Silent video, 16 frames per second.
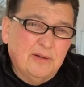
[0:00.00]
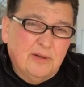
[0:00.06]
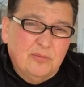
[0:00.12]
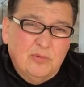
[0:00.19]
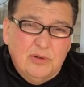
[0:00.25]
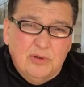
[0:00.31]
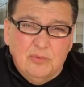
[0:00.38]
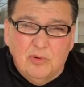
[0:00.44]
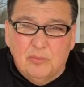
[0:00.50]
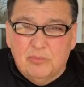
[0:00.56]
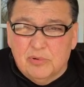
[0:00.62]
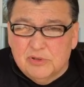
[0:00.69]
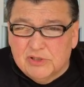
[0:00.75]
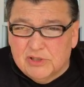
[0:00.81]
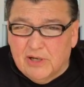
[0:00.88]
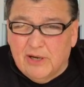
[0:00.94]
and we will
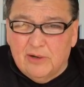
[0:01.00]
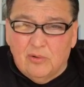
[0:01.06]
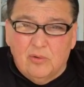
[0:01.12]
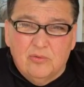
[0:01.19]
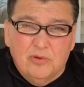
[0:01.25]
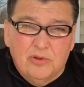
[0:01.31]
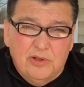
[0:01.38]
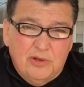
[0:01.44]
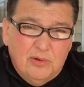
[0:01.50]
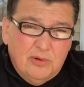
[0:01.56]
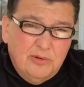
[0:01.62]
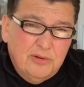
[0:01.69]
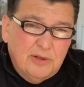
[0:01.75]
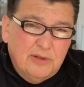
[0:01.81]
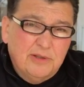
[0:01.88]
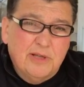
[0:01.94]
preside over the
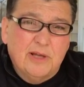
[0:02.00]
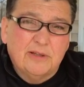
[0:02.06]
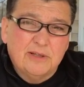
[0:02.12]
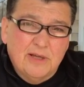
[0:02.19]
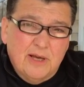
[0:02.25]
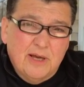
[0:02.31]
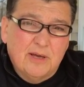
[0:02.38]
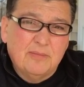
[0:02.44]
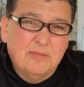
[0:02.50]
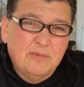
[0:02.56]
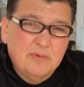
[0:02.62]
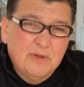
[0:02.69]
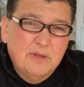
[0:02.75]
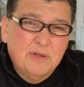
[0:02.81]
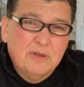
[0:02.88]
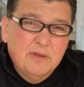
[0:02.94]
earth at that time
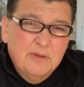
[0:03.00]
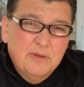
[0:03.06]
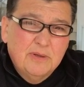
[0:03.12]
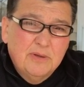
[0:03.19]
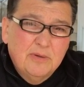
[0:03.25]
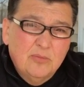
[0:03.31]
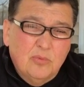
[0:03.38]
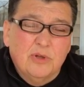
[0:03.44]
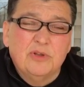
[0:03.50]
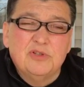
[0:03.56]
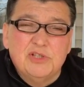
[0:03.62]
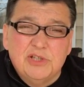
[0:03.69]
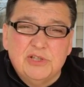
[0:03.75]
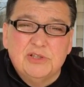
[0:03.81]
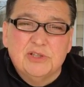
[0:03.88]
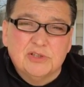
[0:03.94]
with
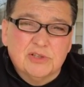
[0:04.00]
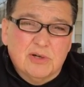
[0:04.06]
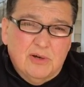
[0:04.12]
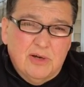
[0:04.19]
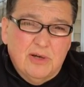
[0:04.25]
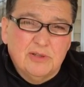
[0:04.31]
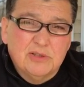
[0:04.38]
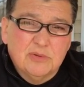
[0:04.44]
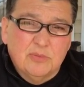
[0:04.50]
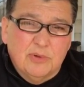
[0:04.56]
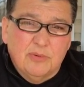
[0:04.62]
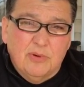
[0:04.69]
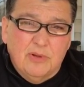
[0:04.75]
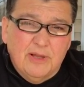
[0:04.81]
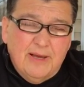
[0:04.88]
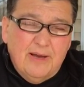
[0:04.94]
Jesus Christ. We
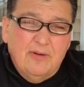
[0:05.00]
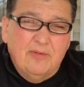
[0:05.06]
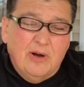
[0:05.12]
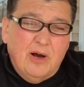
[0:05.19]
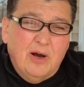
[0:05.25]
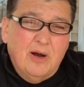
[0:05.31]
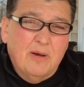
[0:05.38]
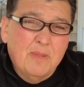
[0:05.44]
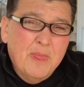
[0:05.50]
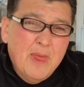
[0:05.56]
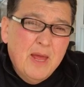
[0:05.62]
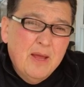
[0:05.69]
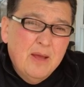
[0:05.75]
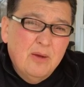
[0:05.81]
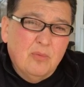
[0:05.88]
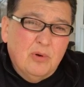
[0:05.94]
will have our, uh,
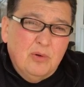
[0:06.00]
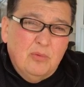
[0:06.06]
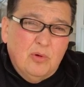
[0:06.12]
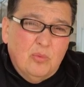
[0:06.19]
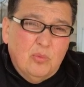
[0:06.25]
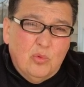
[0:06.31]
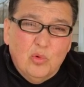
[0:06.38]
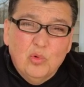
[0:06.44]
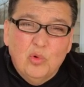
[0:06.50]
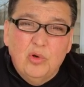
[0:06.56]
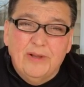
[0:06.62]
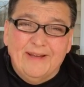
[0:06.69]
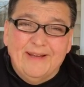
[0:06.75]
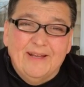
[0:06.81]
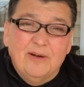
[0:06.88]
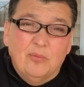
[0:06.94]
we will rule
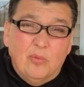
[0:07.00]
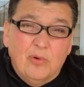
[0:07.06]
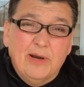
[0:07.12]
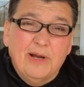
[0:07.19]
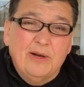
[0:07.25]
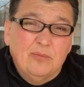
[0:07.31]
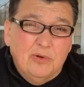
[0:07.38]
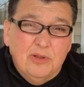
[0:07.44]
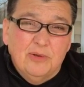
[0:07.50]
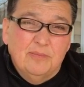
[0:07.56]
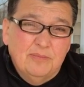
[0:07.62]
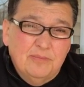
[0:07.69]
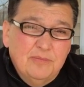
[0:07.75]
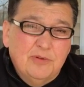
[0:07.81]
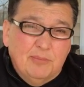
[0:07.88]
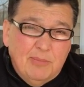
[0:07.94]
and reign with
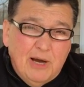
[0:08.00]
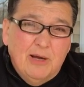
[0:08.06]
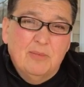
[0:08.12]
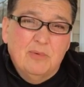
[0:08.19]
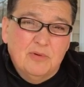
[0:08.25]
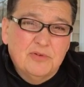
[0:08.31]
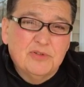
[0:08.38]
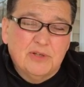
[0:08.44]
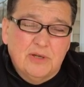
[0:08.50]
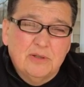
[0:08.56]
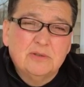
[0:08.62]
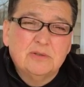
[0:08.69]
him, the Bible says.